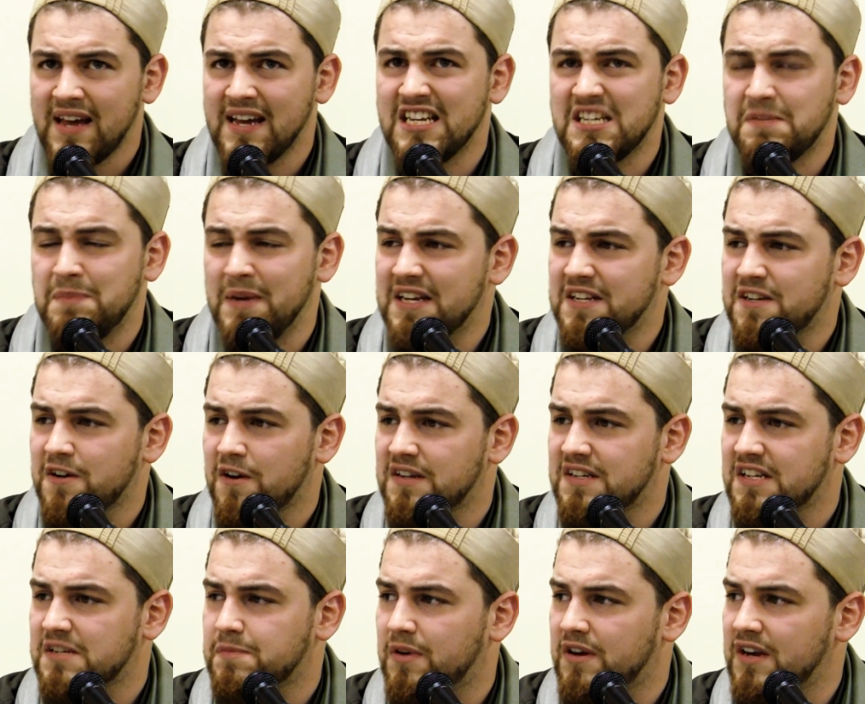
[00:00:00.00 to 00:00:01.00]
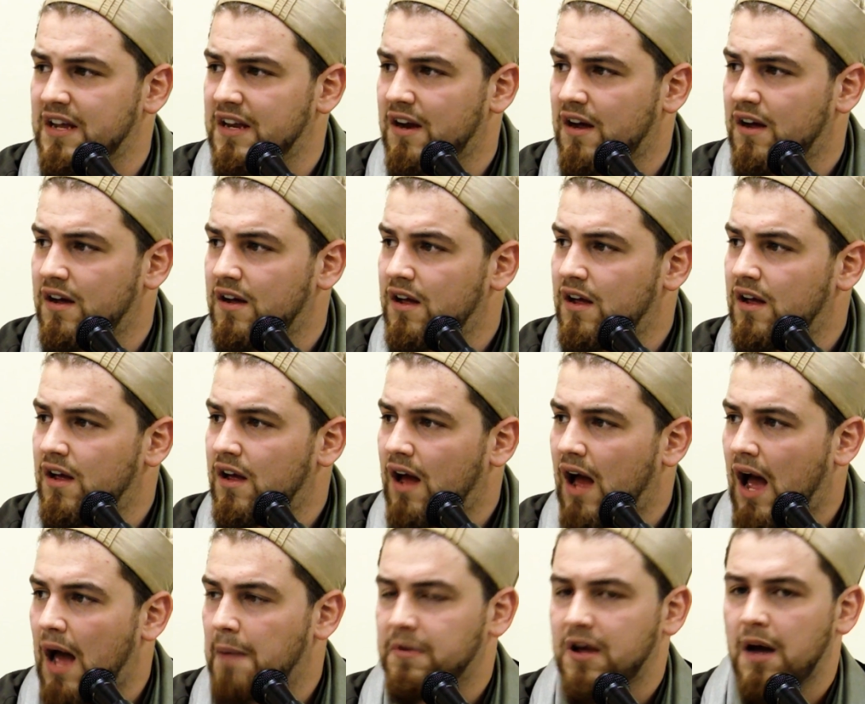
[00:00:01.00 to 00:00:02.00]
and he speaks to her, he says, Barira,
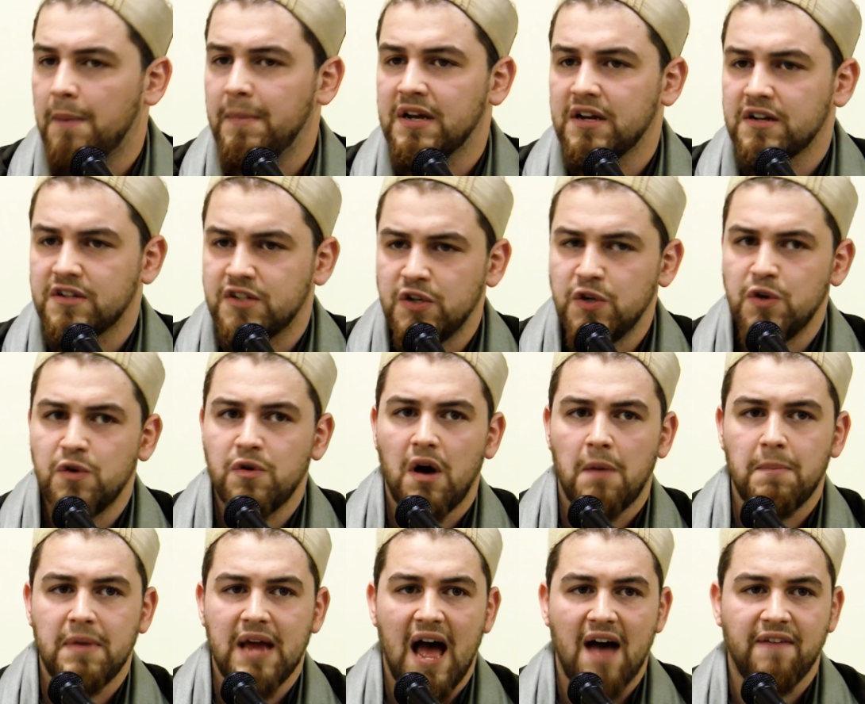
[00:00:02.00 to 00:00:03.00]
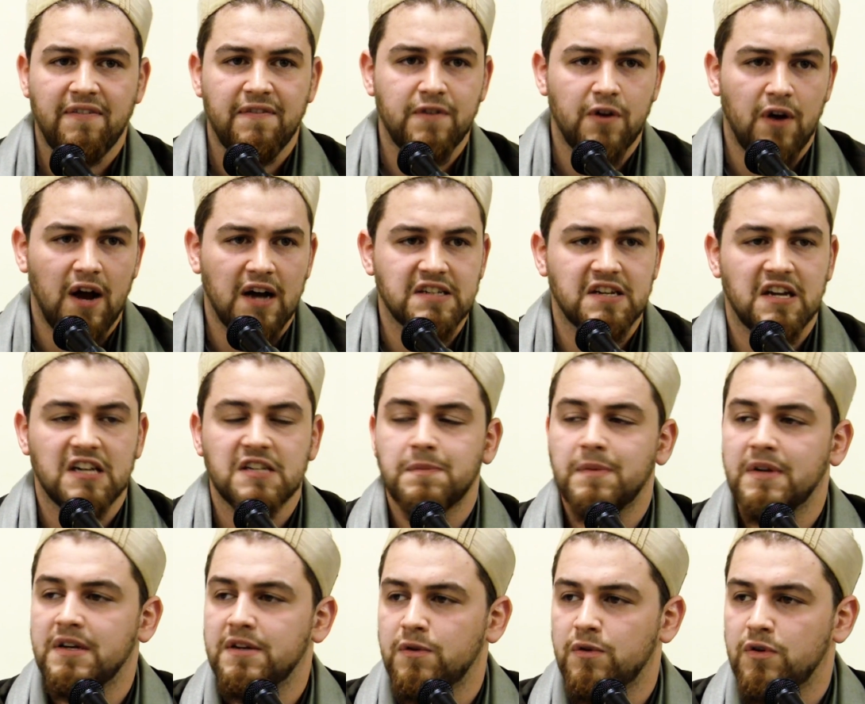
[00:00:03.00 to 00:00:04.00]
I'm coming to you on behalf of your
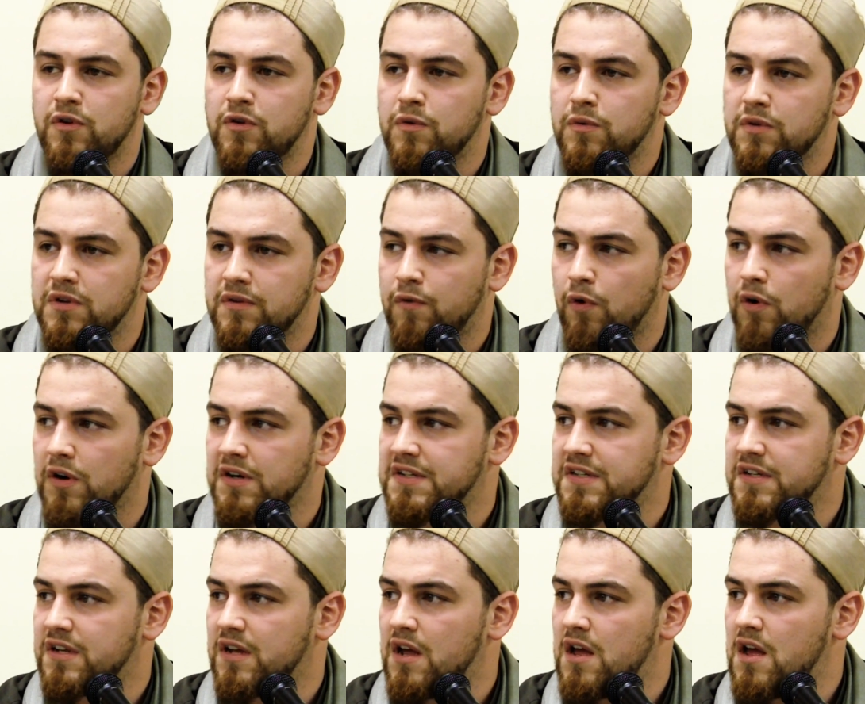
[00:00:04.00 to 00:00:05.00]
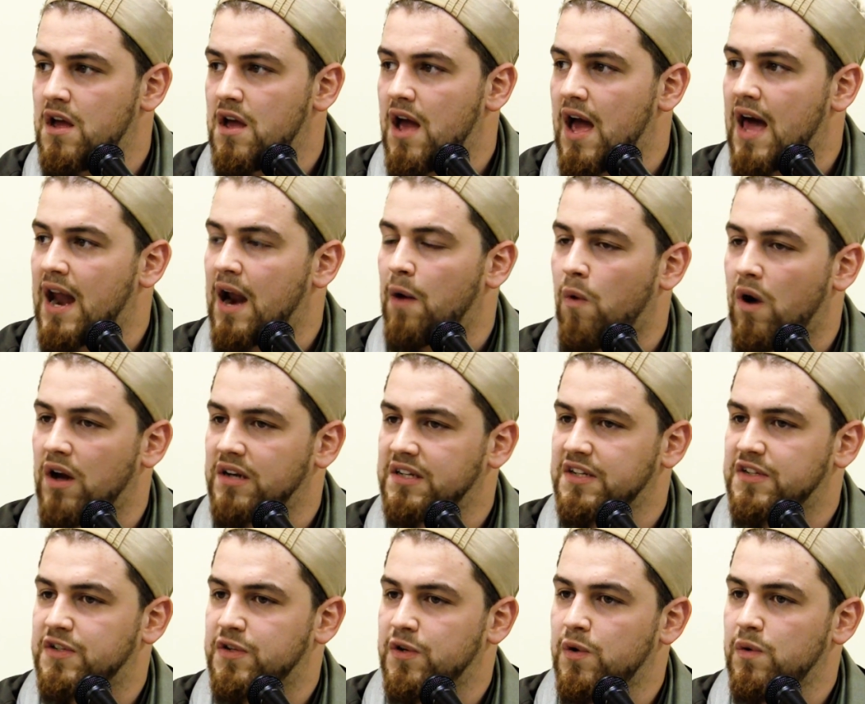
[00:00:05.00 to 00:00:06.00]
ex-husband who you divorced, and I
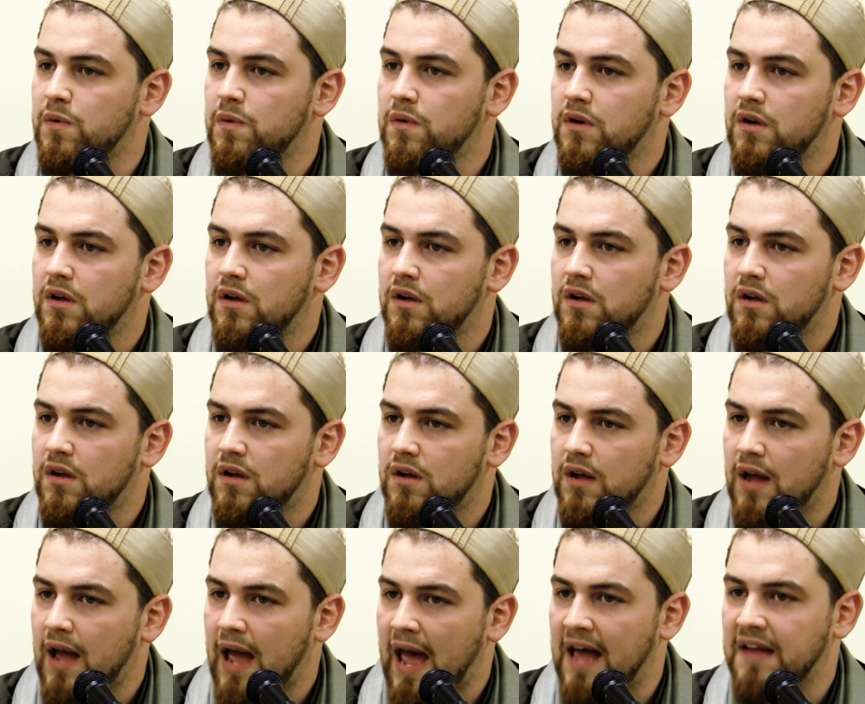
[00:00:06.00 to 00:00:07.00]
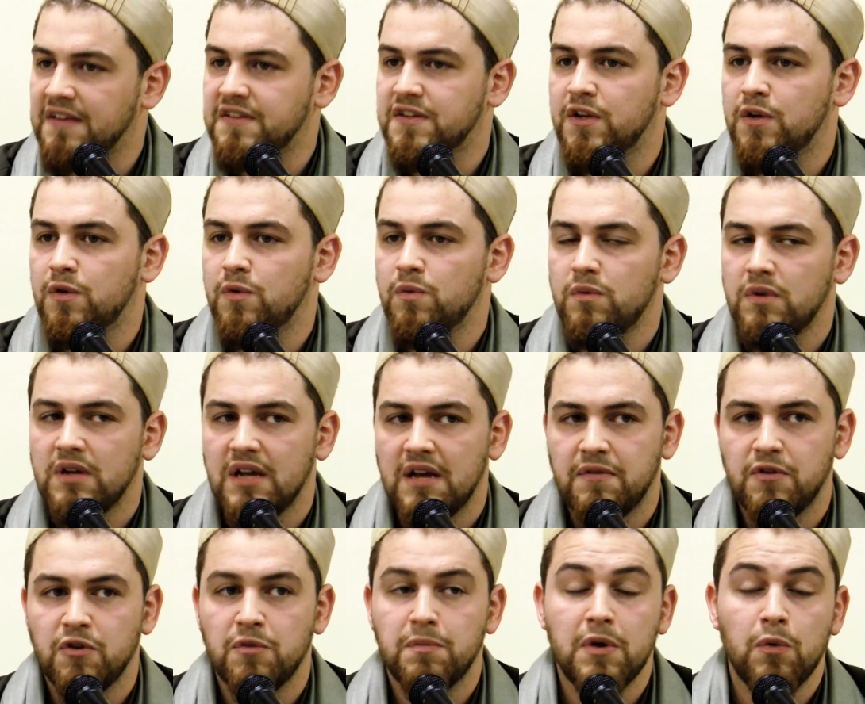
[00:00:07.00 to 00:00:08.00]
wanted to ask you
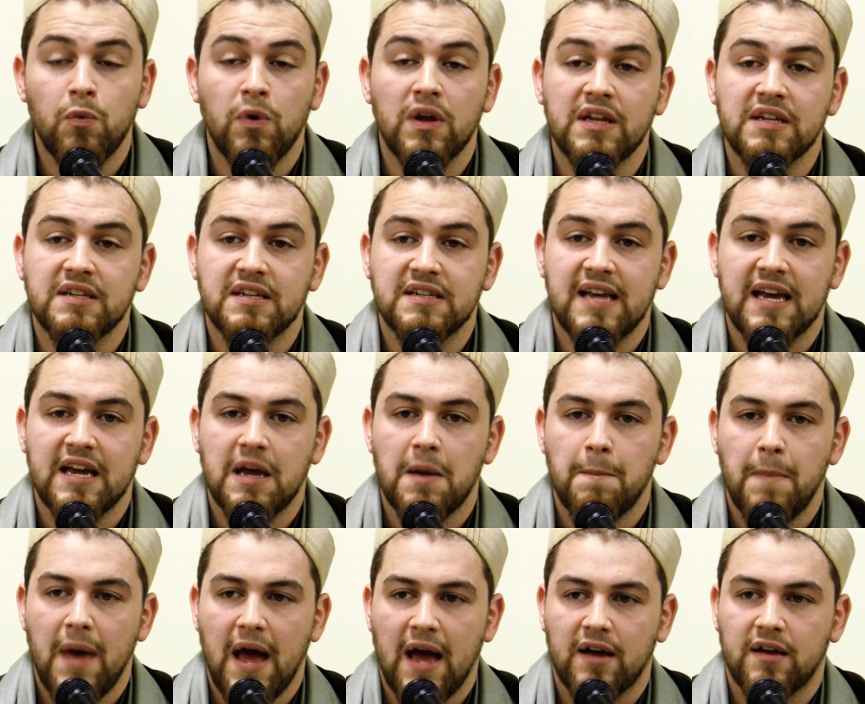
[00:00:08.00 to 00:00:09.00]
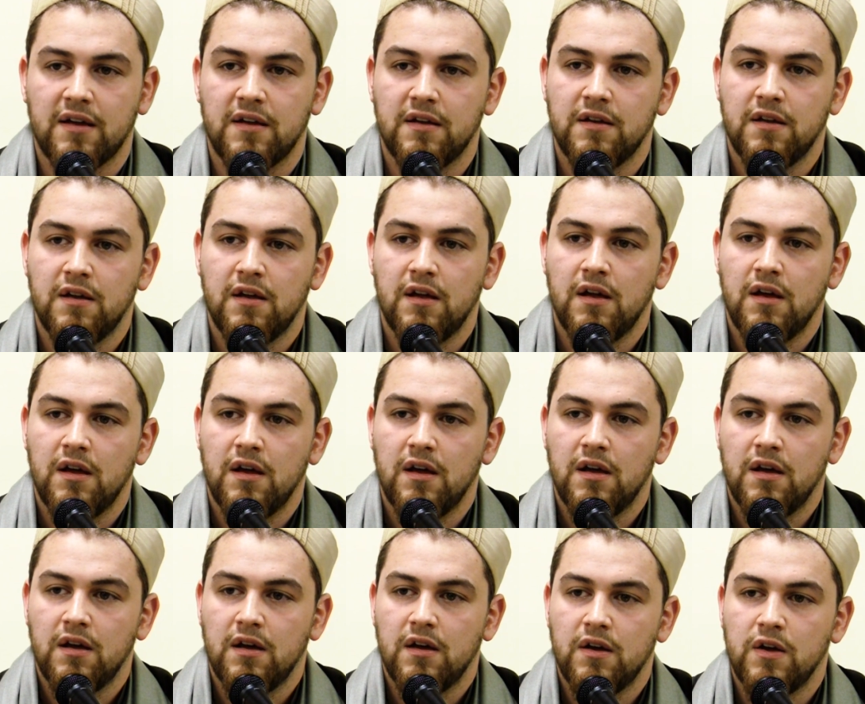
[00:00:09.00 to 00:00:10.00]
if you'd be willing to take him back.
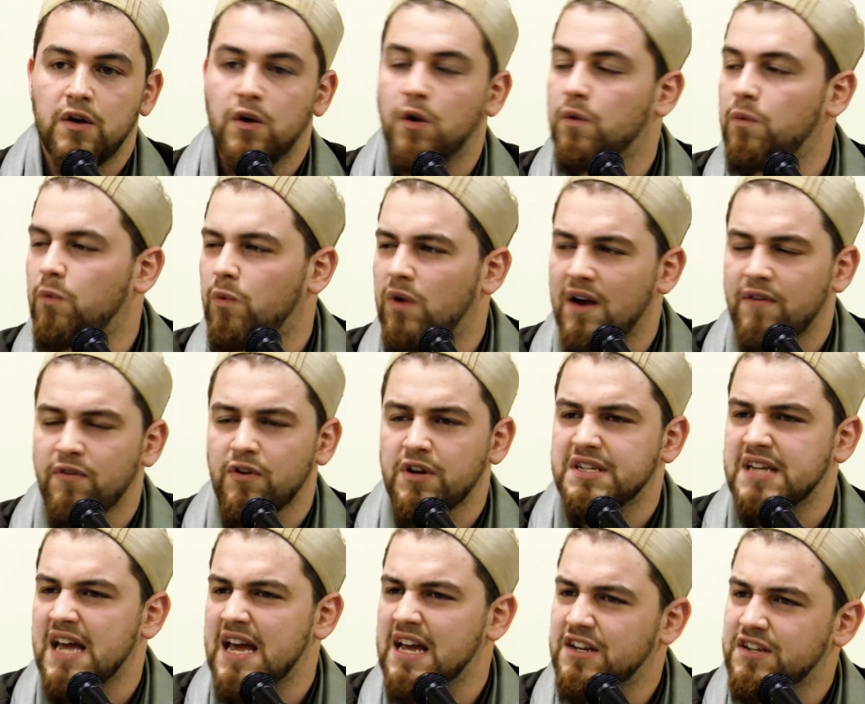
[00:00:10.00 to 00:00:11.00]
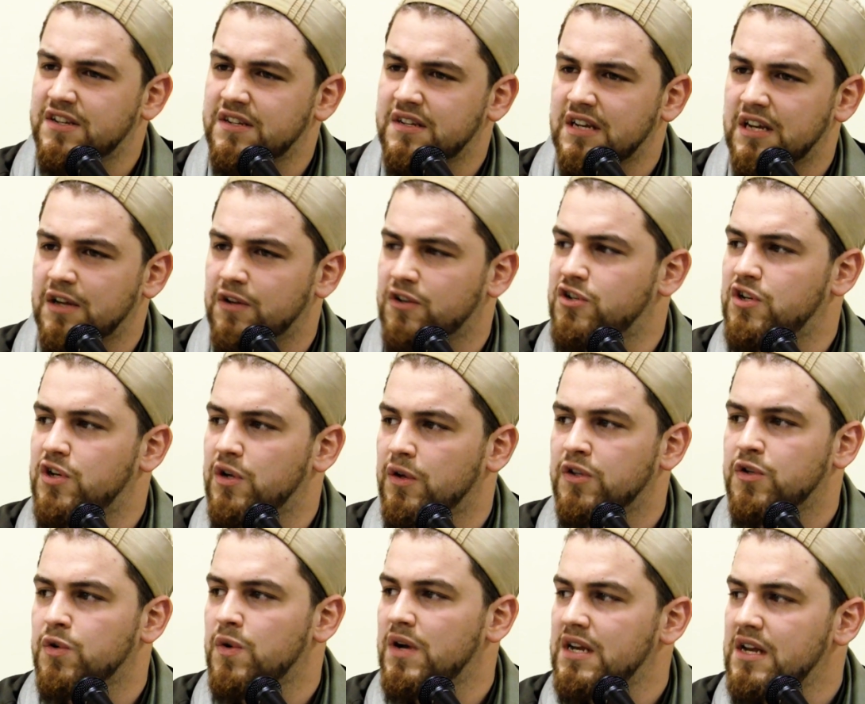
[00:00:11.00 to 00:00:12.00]
Whatever it takes, he'll
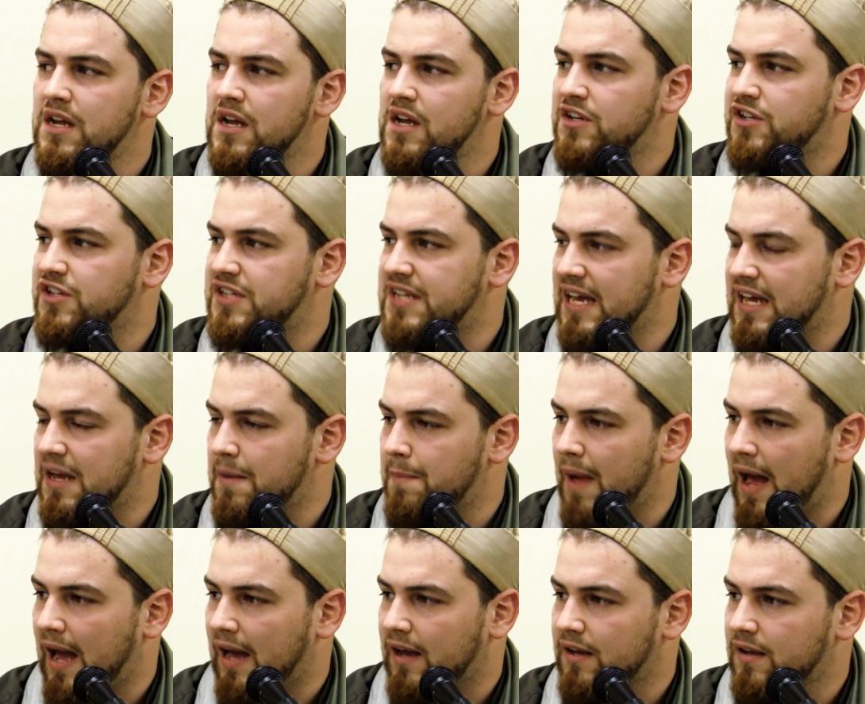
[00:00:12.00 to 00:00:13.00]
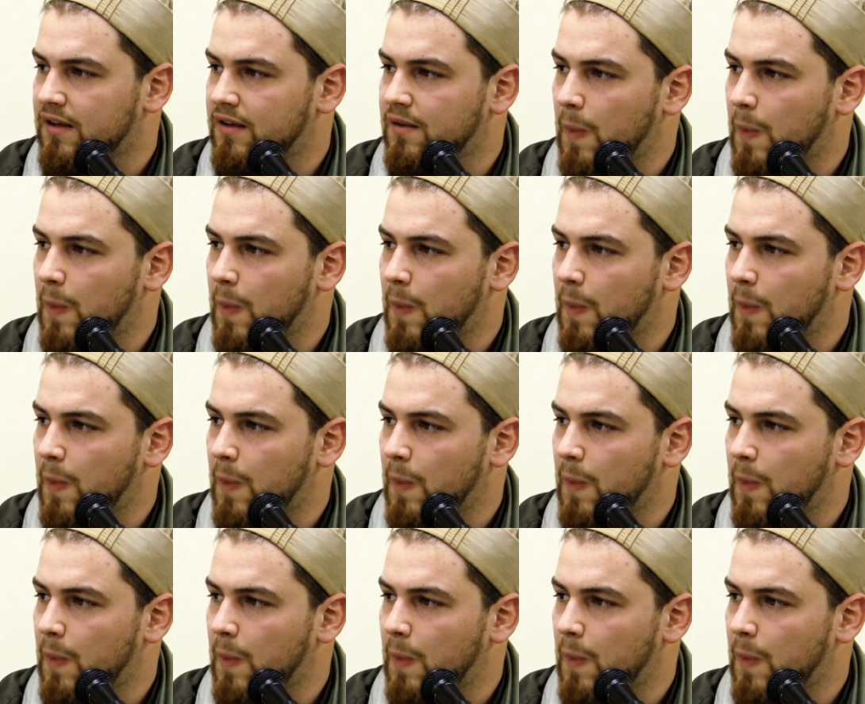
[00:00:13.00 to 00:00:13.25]
do it, just take him back.